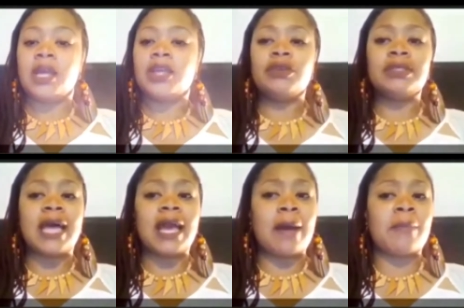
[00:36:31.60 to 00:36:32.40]
You
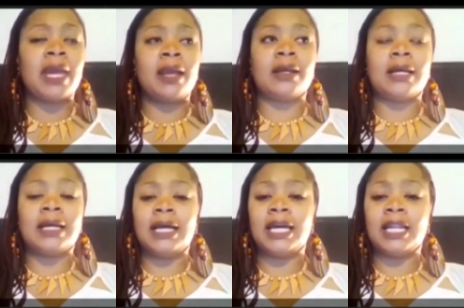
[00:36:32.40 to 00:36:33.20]
say, I mean,
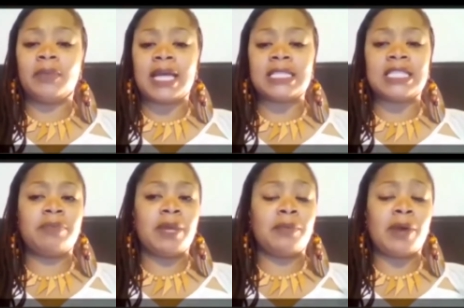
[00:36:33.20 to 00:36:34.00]
honey, when I see
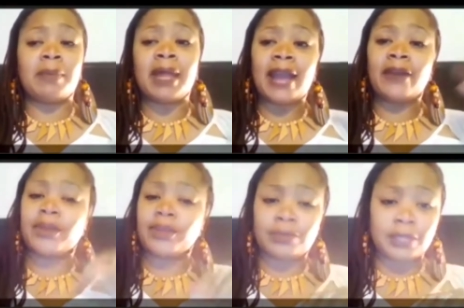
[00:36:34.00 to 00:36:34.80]
people, I'm like, hey,
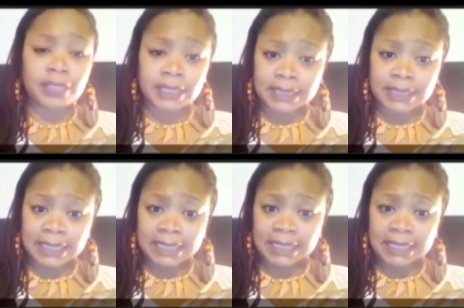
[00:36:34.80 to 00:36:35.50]
girl, you look good.